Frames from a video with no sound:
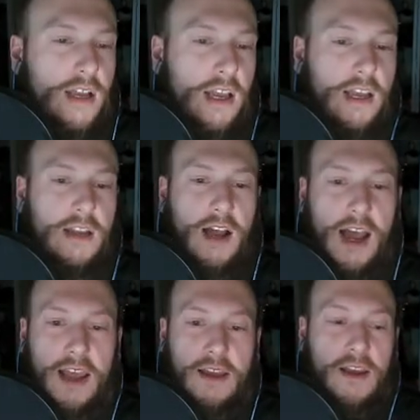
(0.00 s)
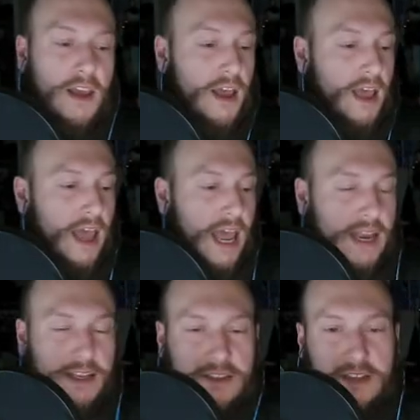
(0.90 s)
and I
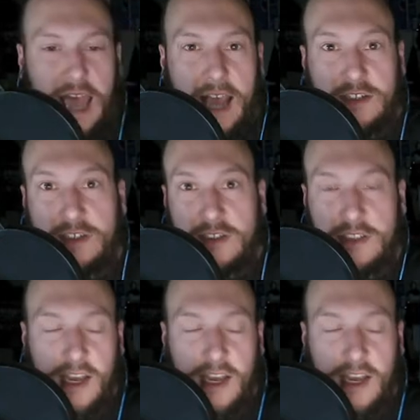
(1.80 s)
hate its actions.